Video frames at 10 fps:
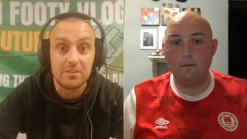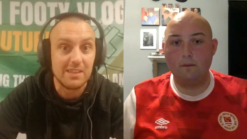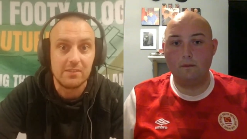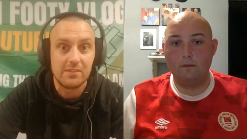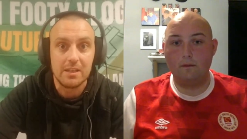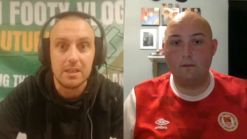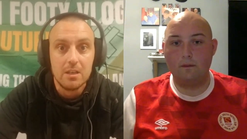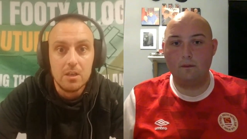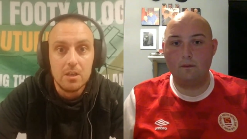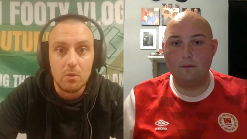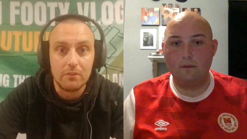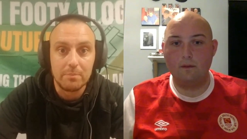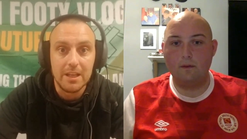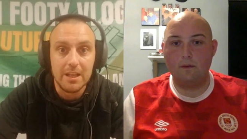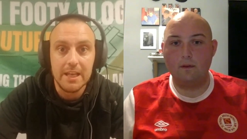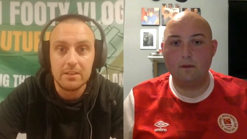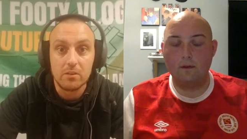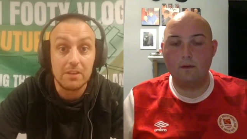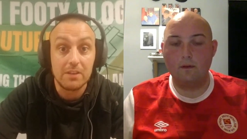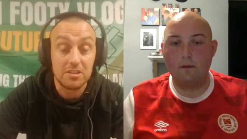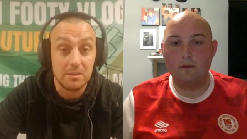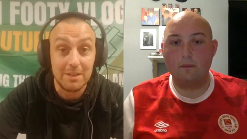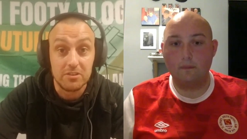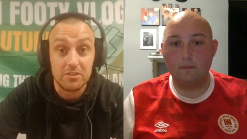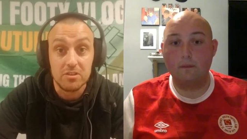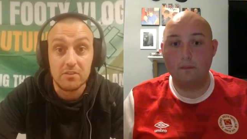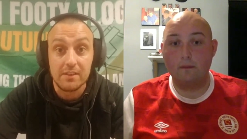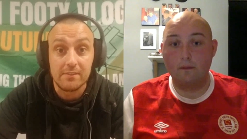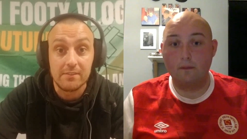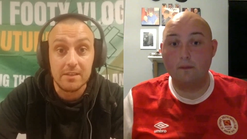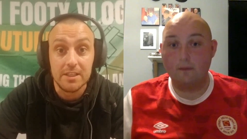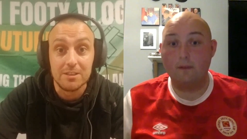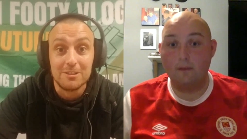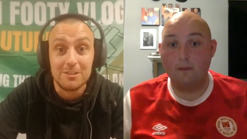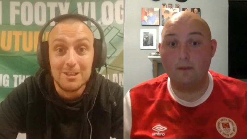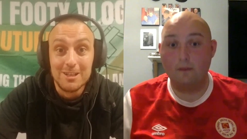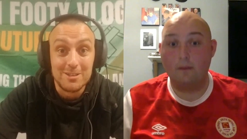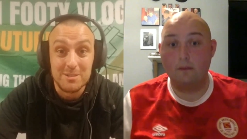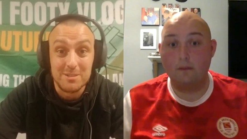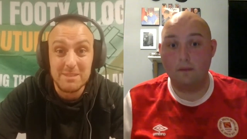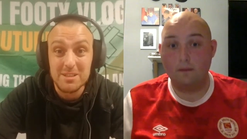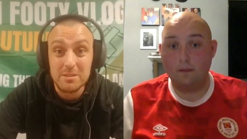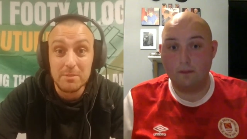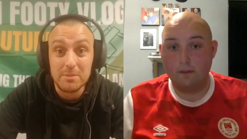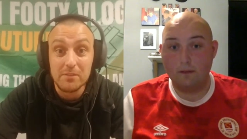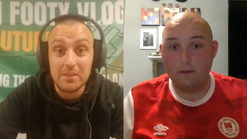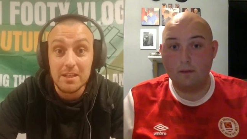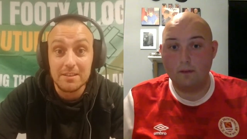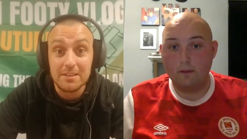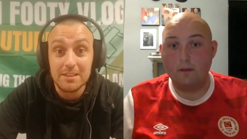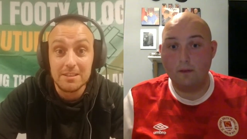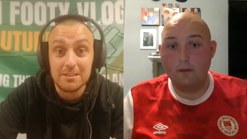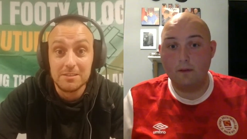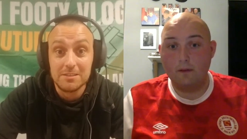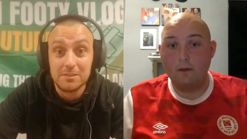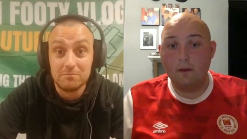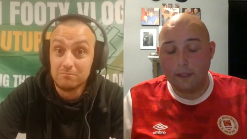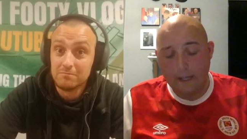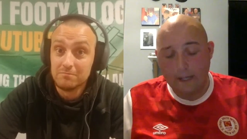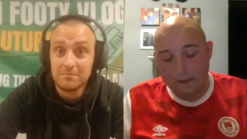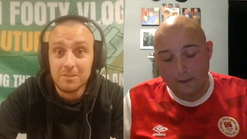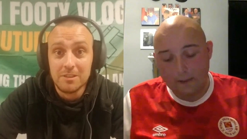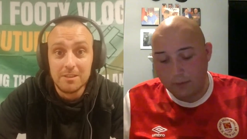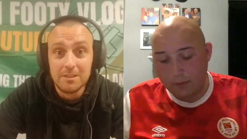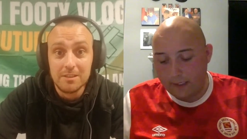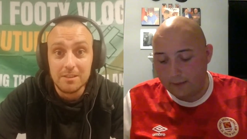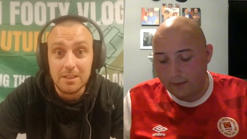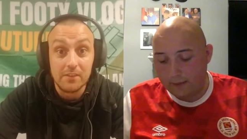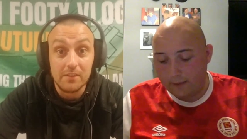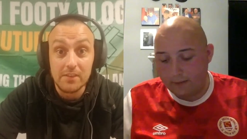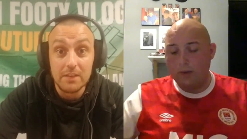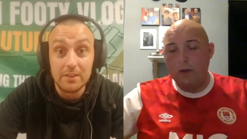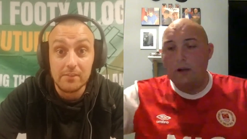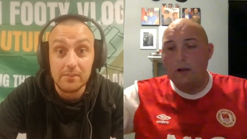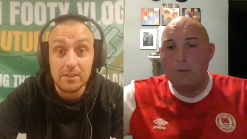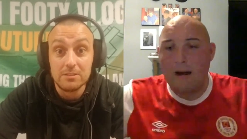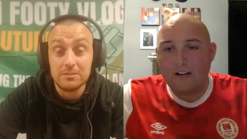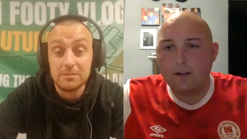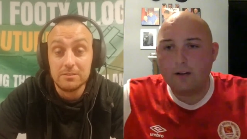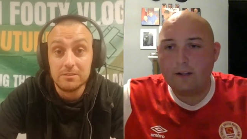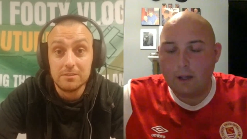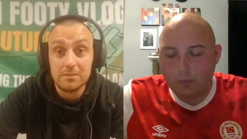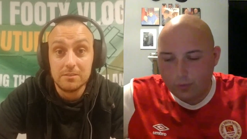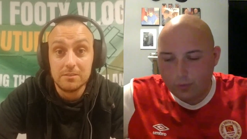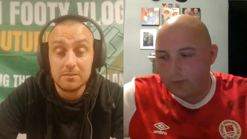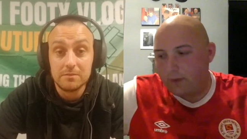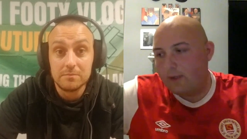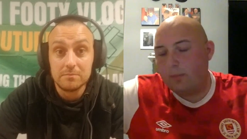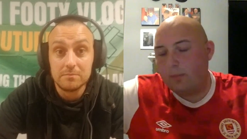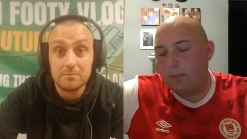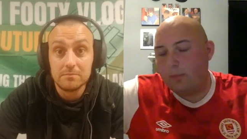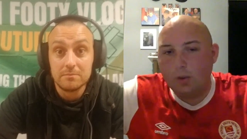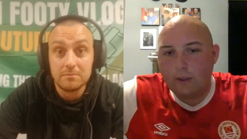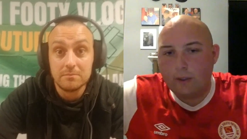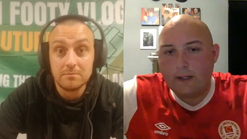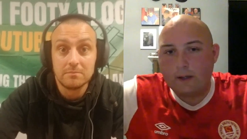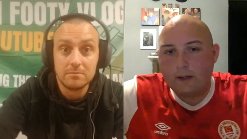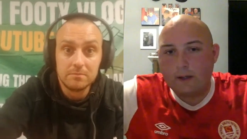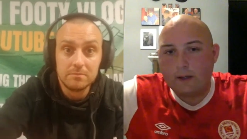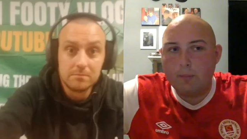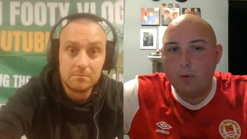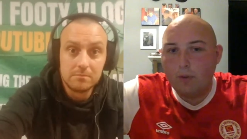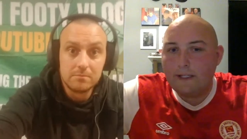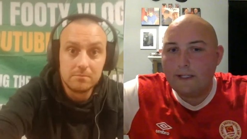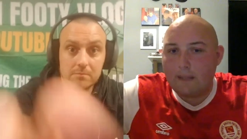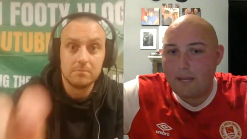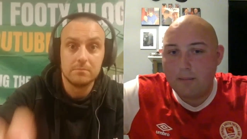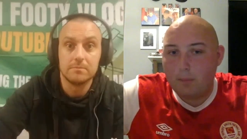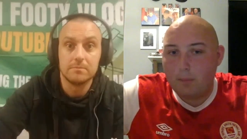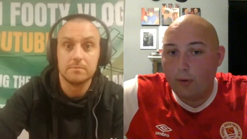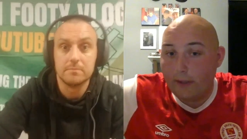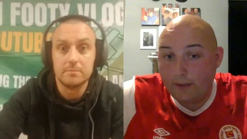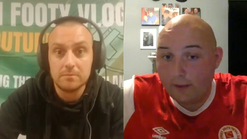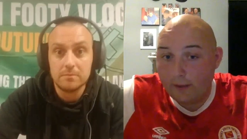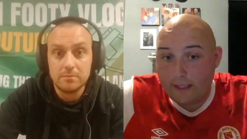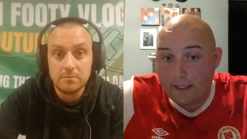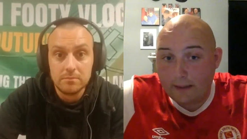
Speaker 1: night, let's say, whether they're playing or actually to play Tuesday you Sligo, could you imagine the abuse he'd get there?
Speaker 2: Yeah. Now, Keith, look, imagine now just as well, look at it, look at the money that people put